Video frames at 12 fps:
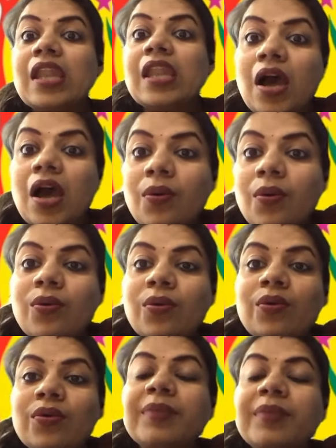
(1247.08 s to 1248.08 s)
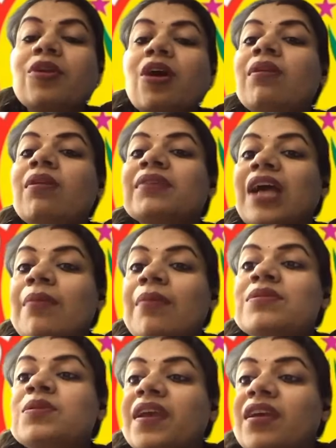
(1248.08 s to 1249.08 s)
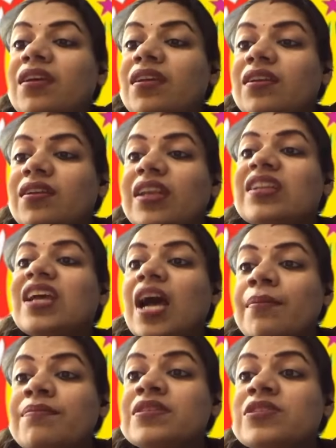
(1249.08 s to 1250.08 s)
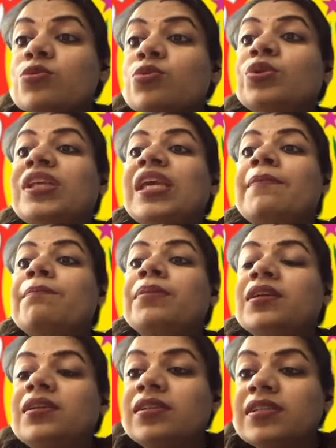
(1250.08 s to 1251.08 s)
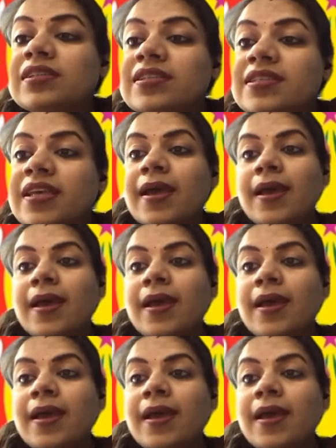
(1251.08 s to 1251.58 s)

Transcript: Now the problem comes where? It comes to the birds,